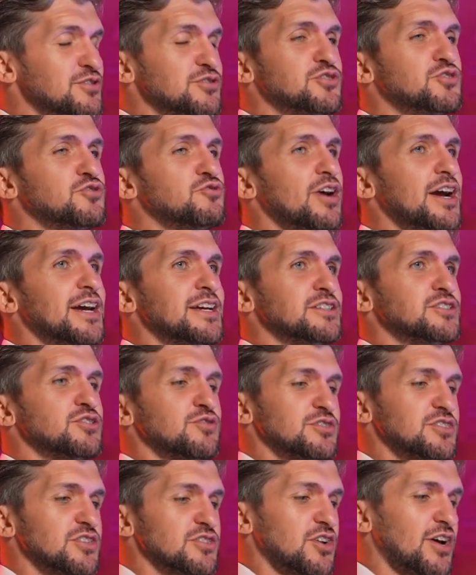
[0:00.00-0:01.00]
So it's great.
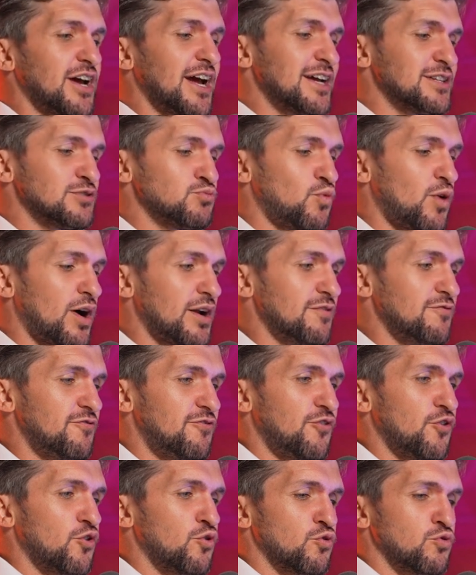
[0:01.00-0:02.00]
So it's just like, as one
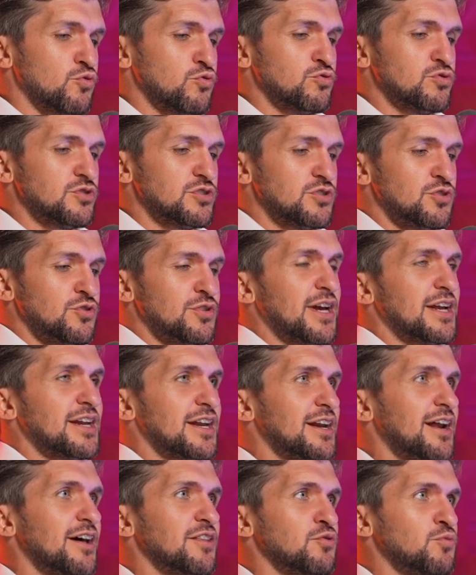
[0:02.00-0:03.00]
falls, you get
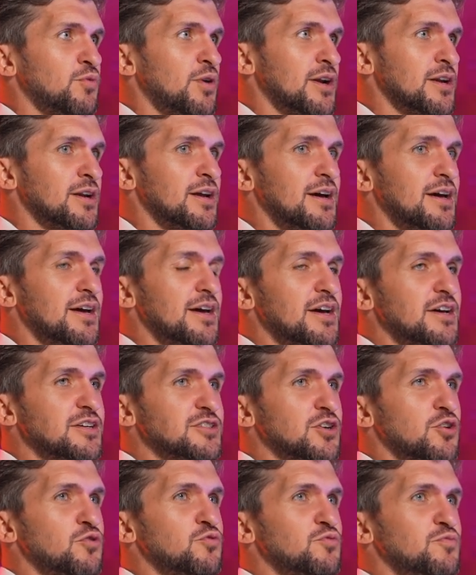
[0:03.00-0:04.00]
another one.
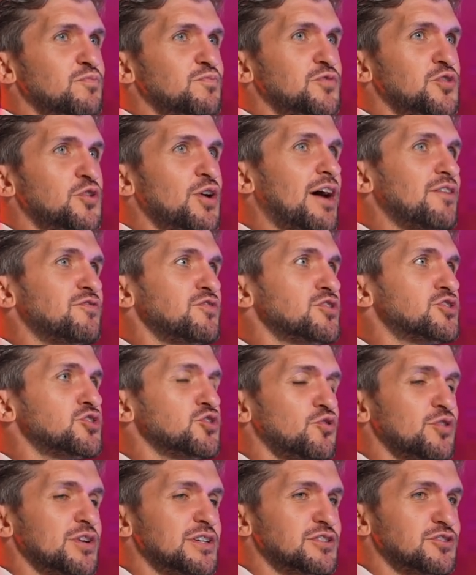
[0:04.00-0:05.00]
So you have the
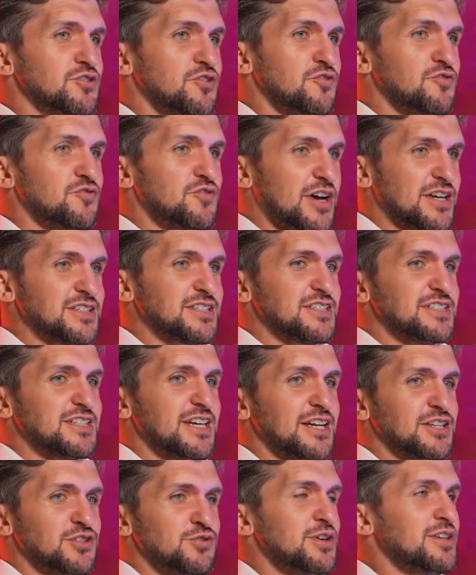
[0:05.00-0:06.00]
choice of, as I
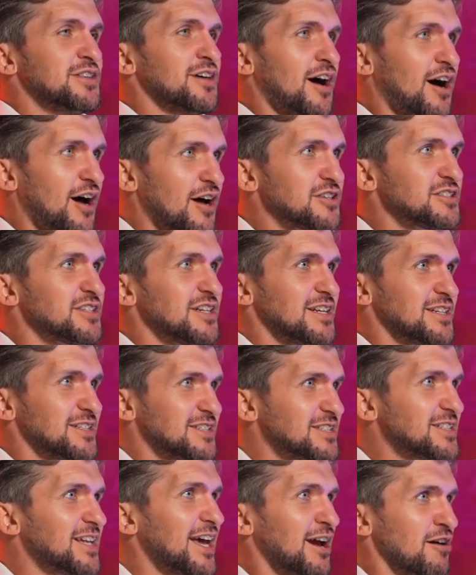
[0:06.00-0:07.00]
said, you either hustle and
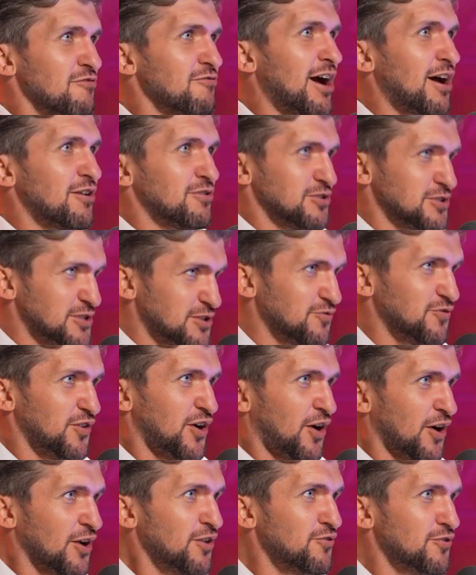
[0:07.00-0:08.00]
stay around and
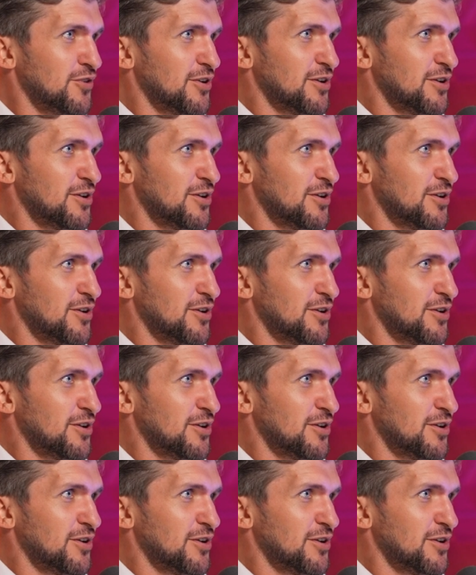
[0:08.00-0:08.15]
survive.